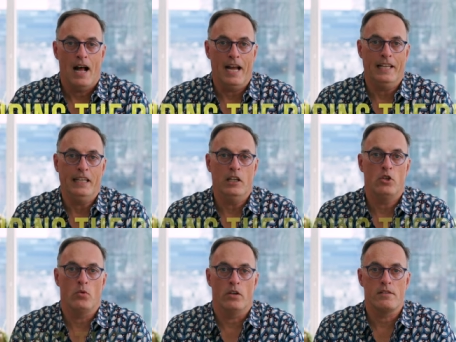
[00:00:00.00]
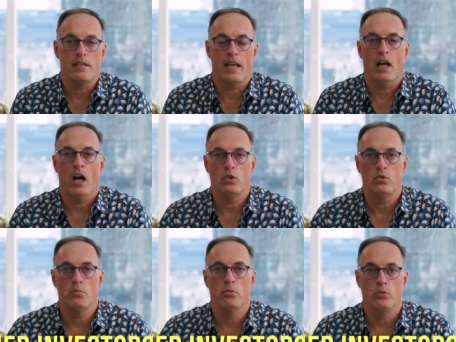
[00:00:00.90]
I needed to understand how
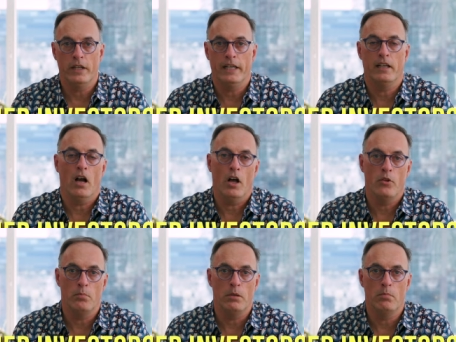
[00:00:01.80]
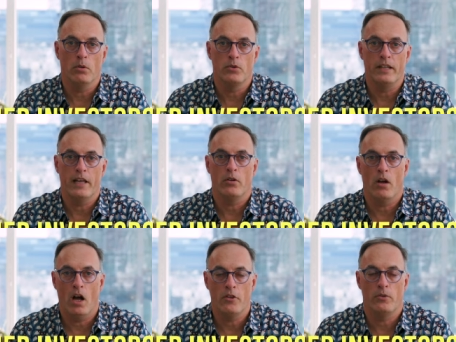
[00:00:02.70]
to bring other people together,
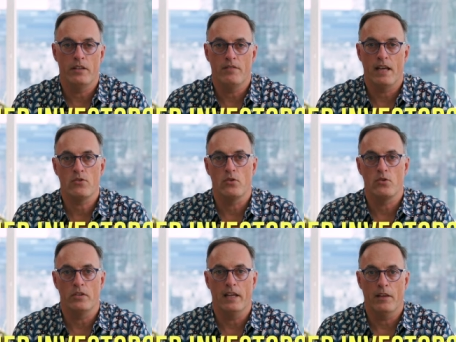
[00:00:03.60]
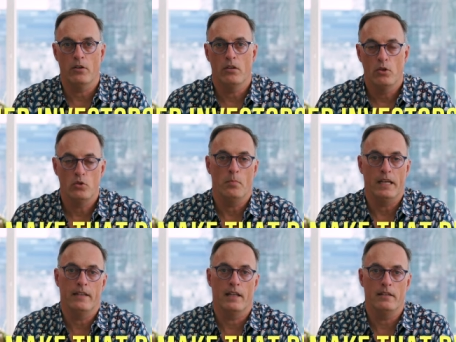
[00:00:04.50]
other investors together to
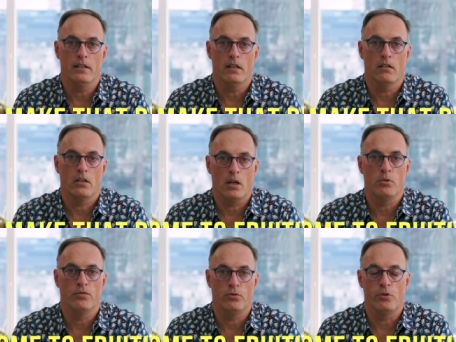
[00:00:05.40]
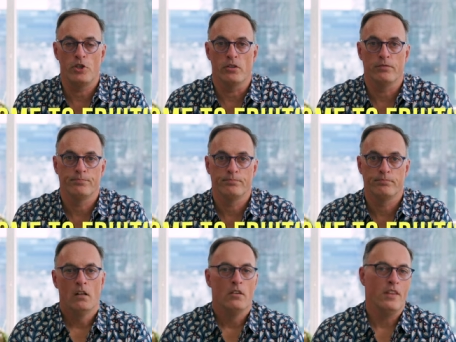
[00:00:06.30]
make that deal come to fruition.
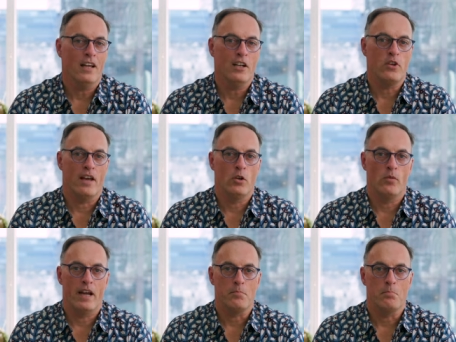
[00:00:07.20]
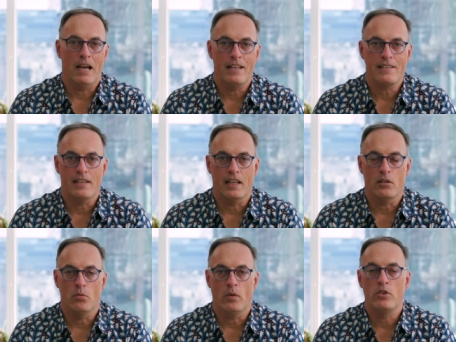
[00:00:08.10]
Now that you have the right
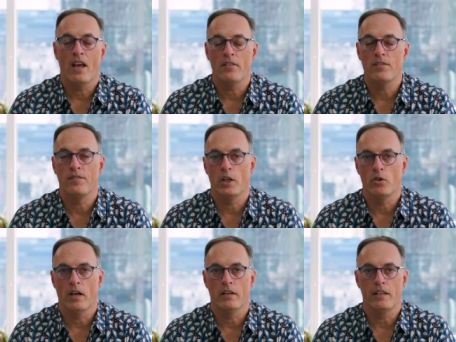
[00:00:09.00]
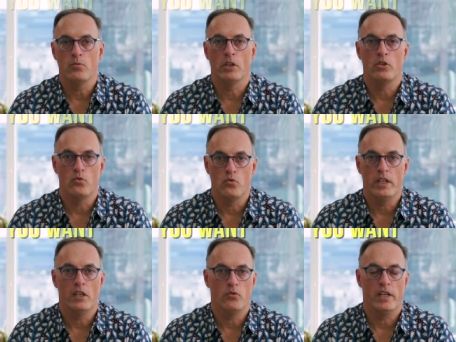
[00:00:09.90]
mindset, what you have to figure out is what you
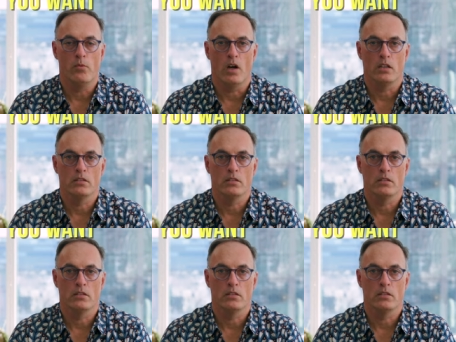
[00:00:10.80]
really, really want.